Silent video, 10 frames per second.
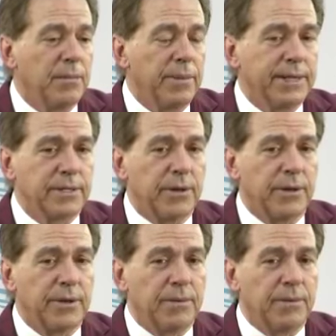based
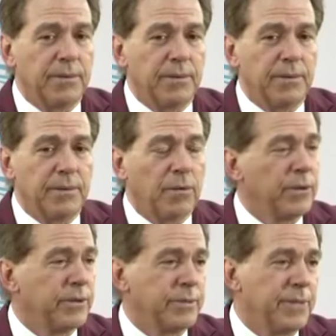on
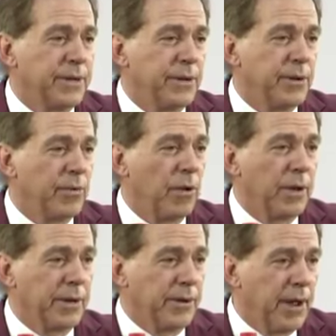whether he's a mid-year
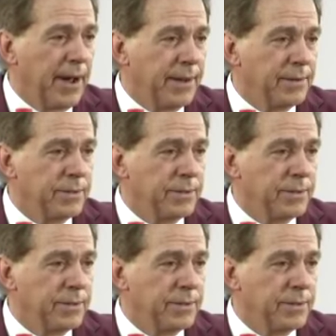enrollee or not.